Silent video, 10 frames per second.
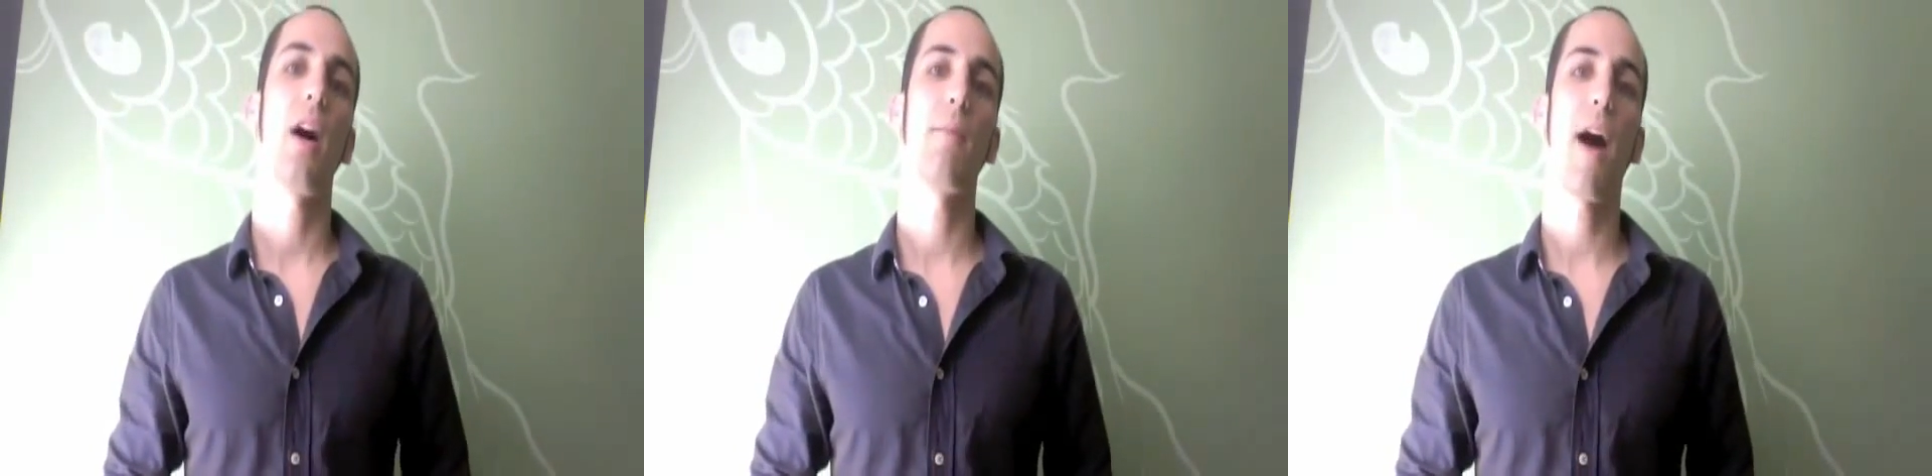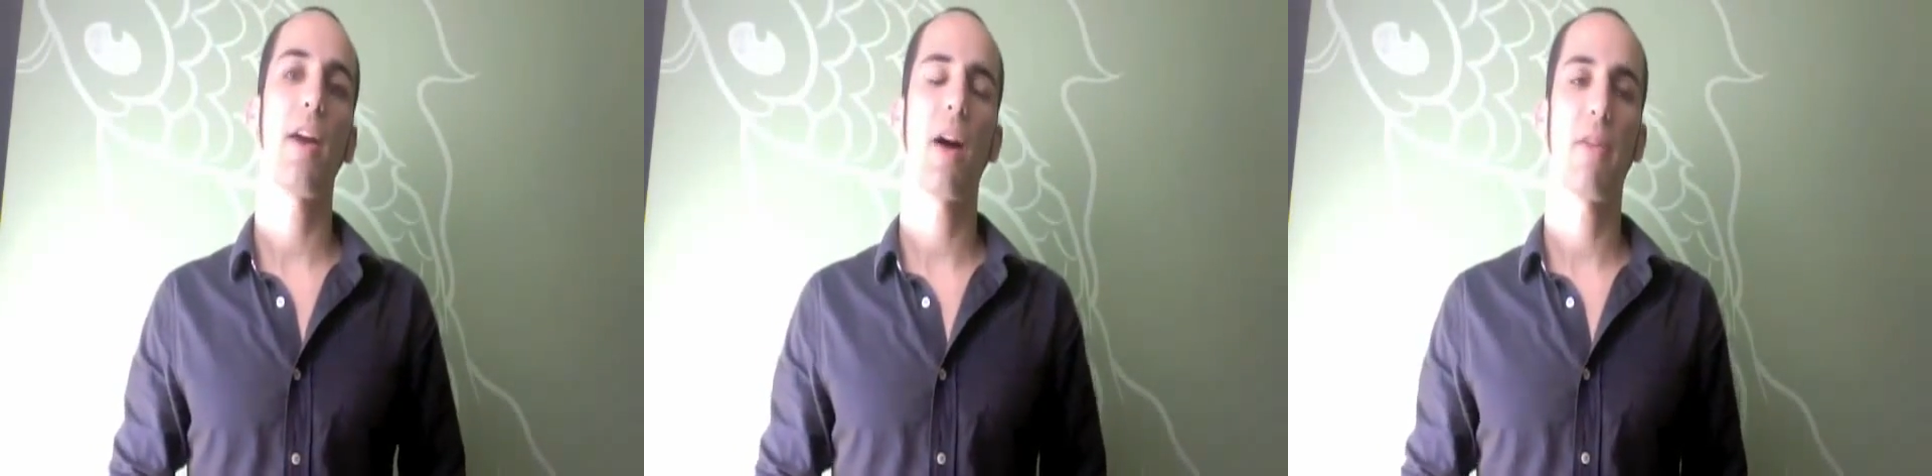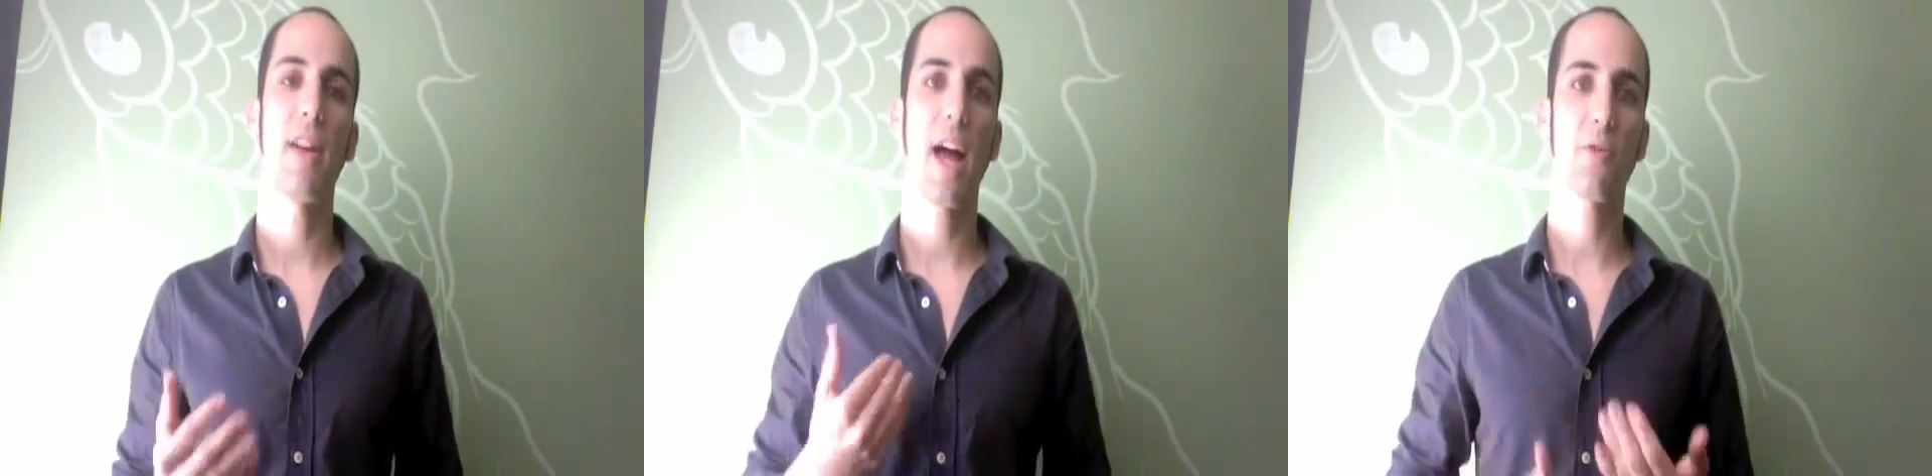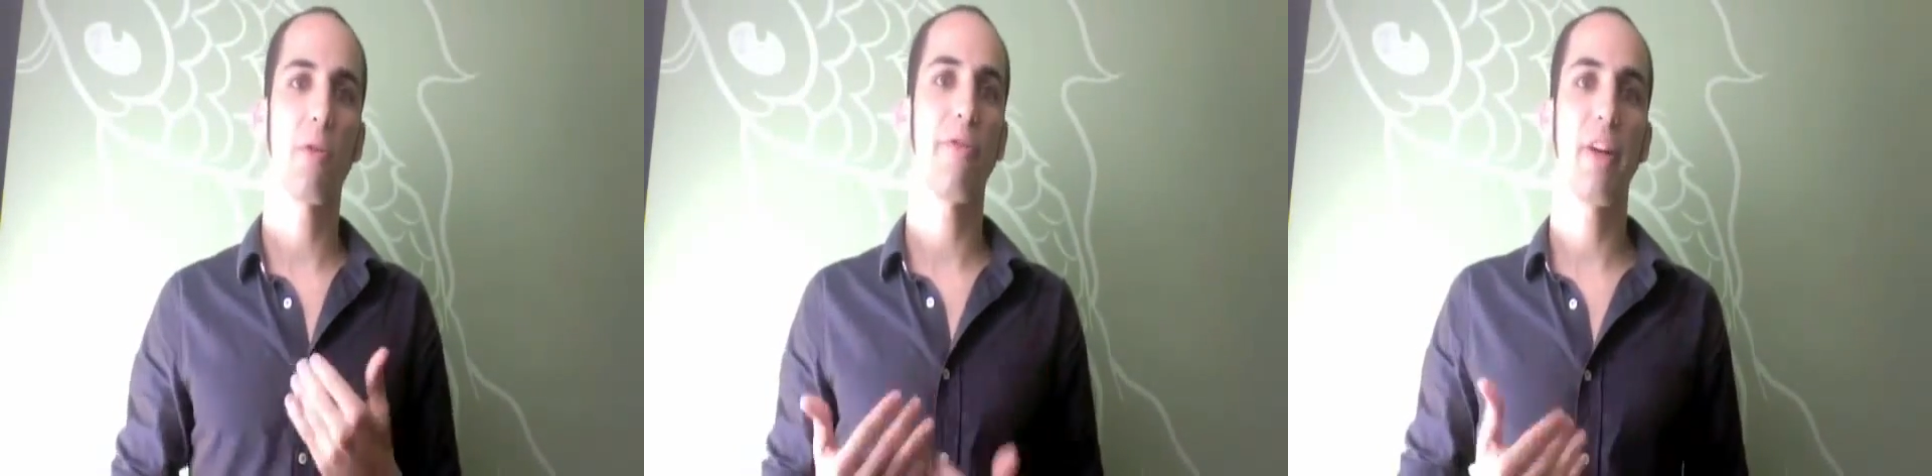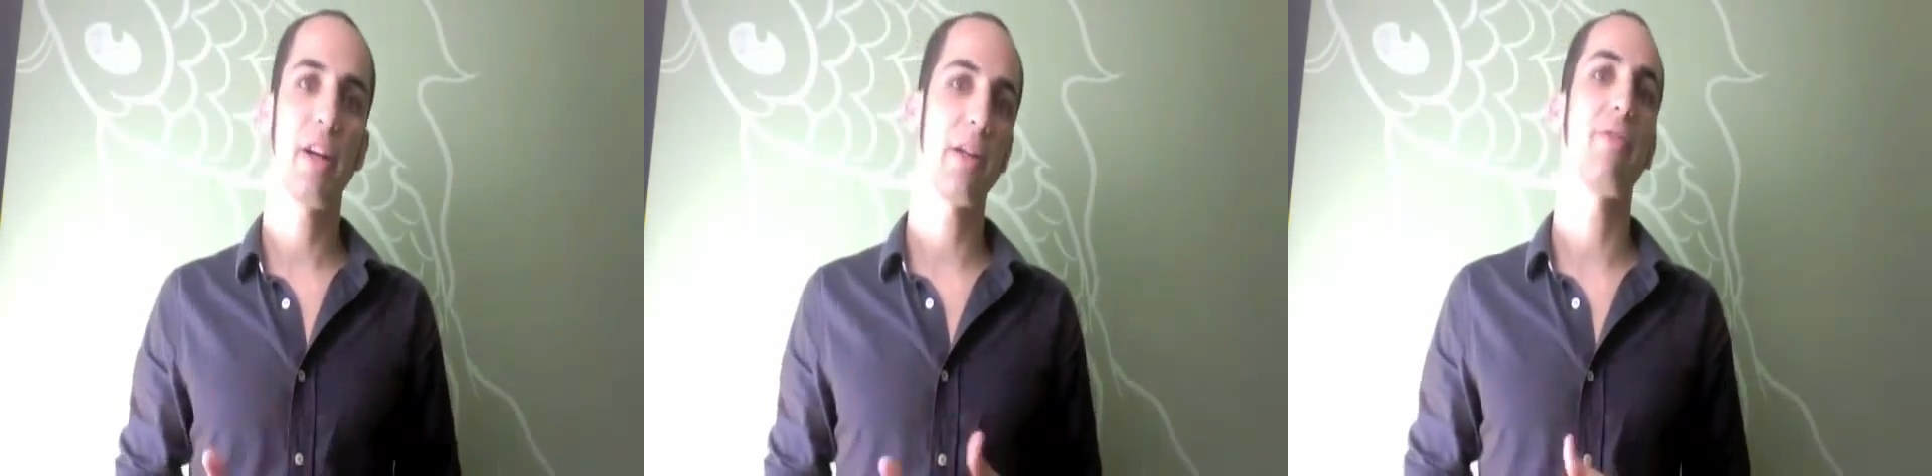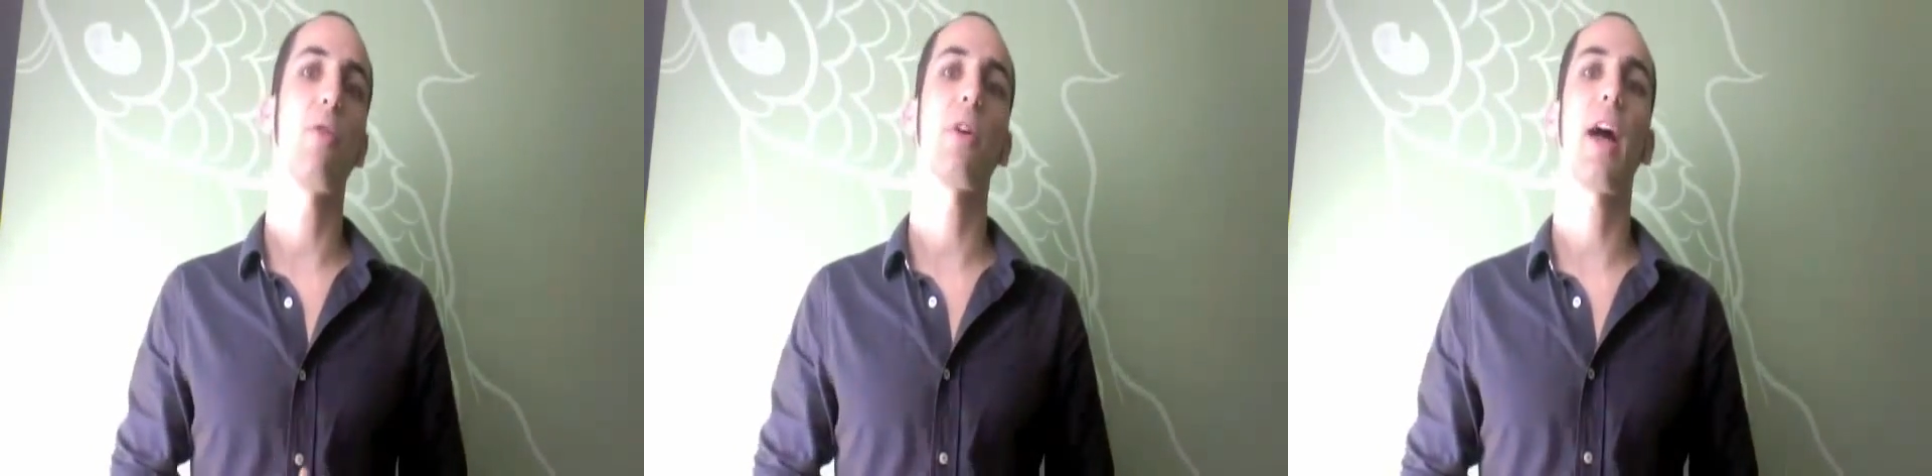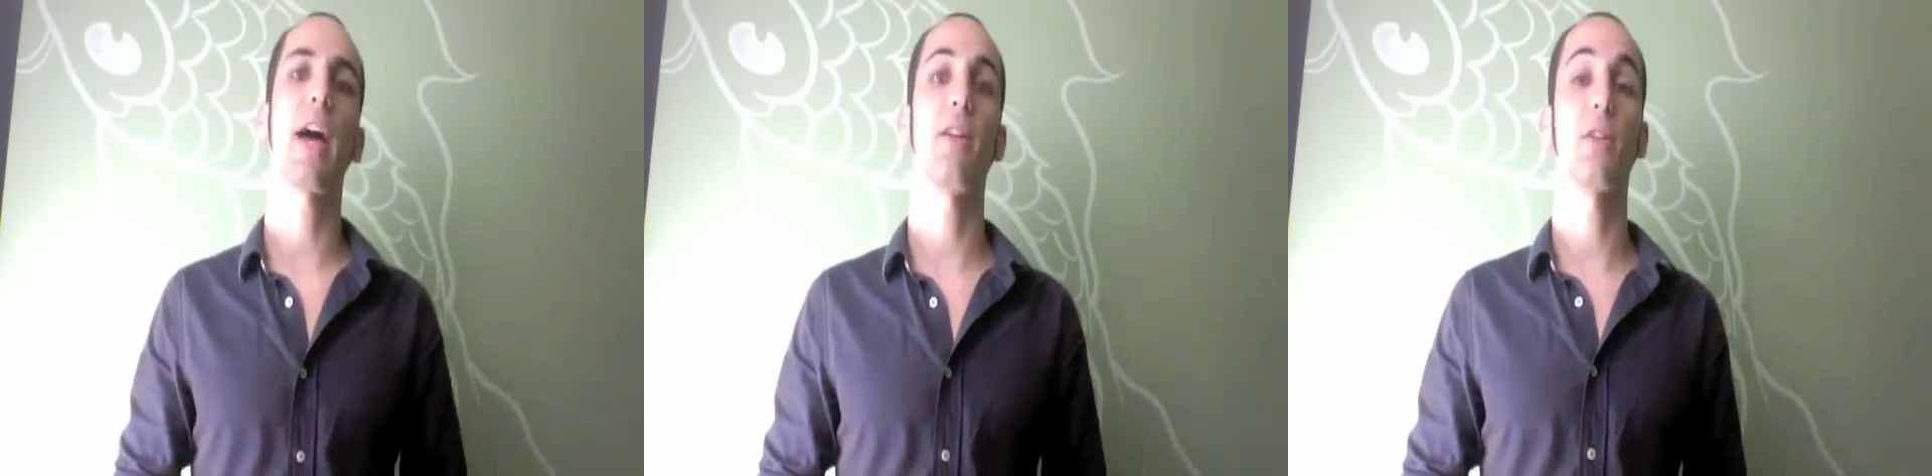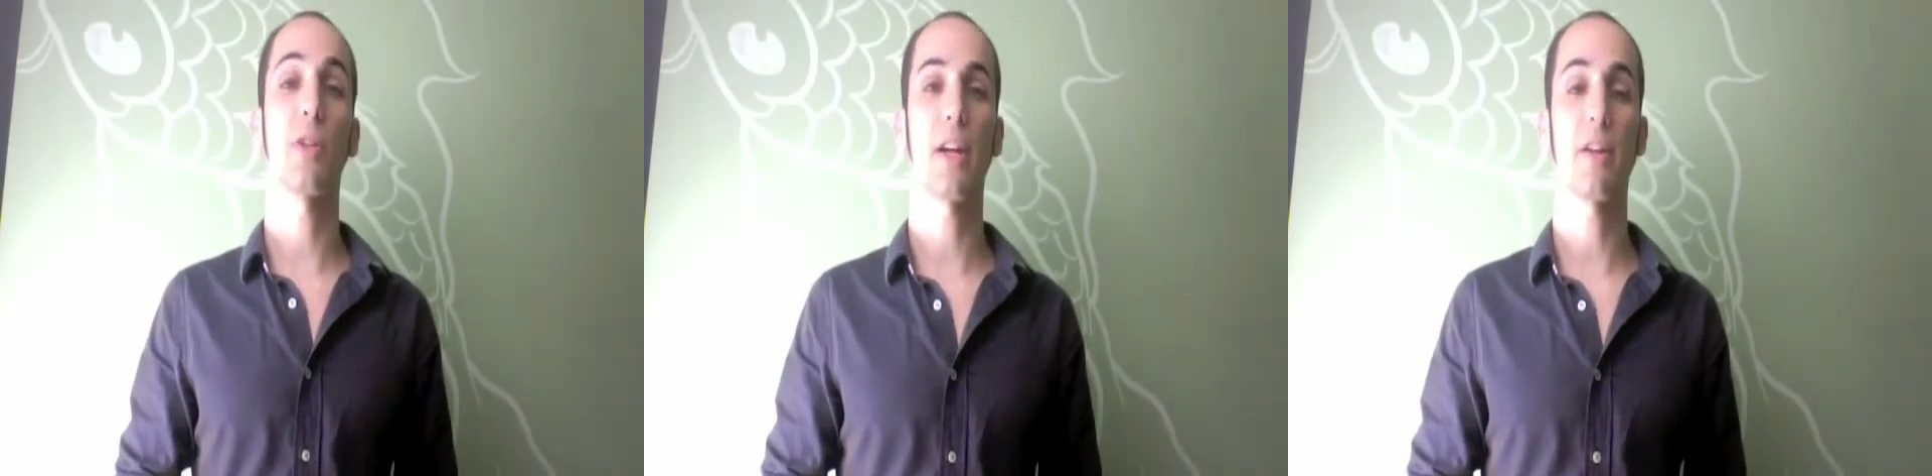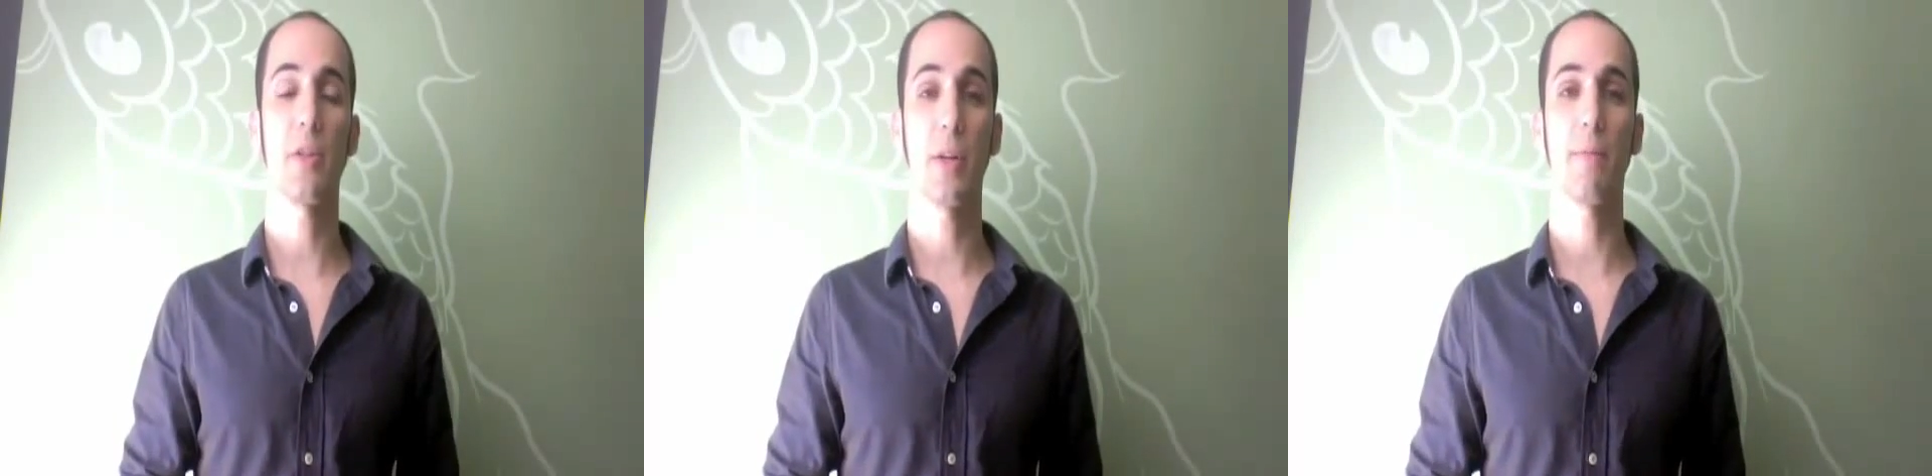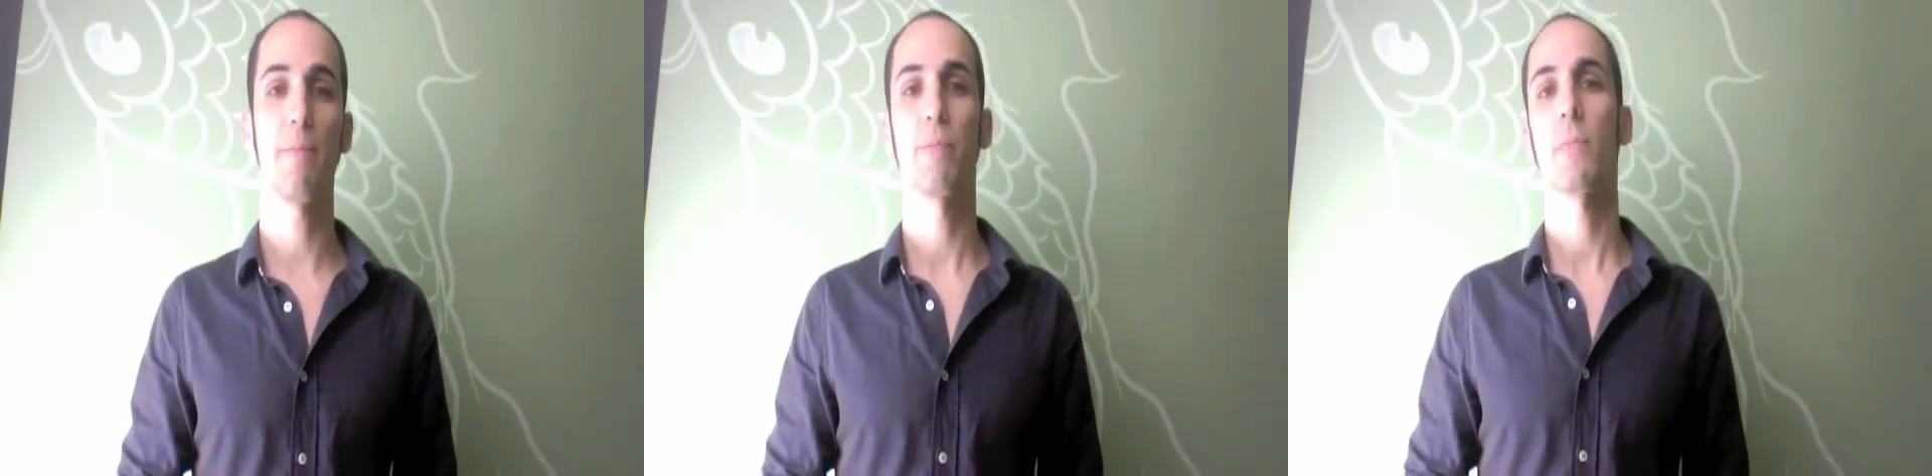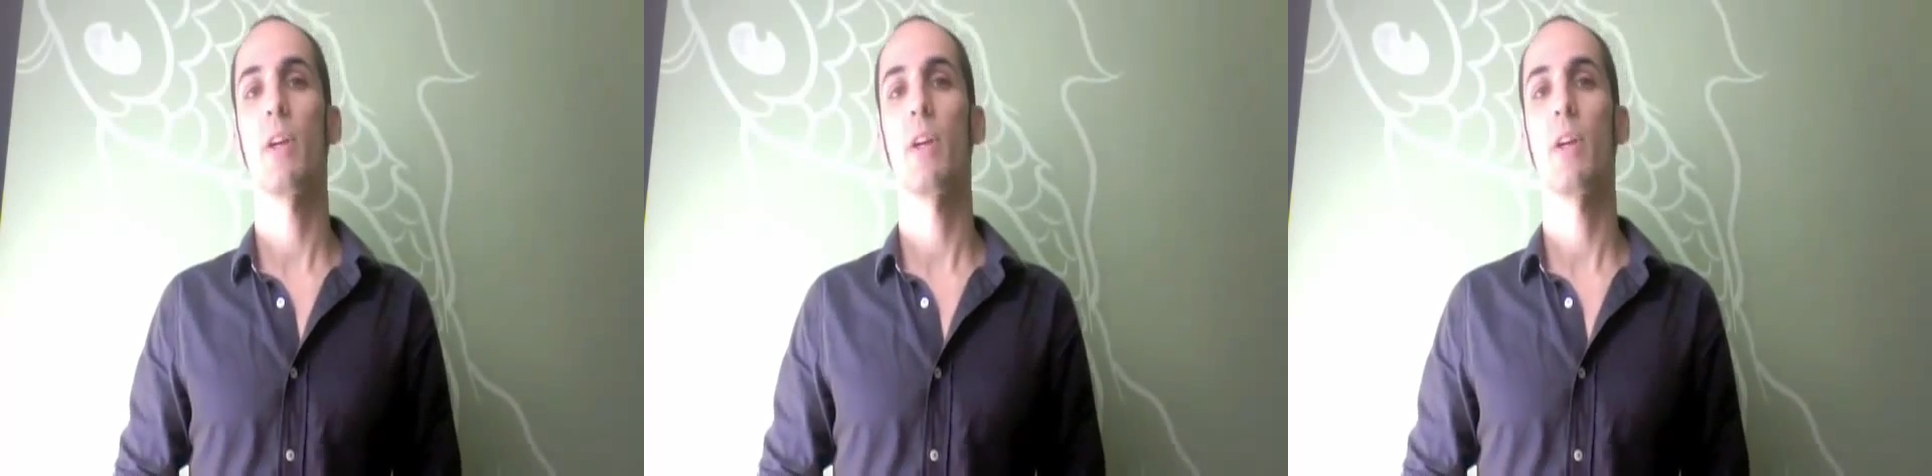I don't have a natural affinity for it. I had to learn how to do it.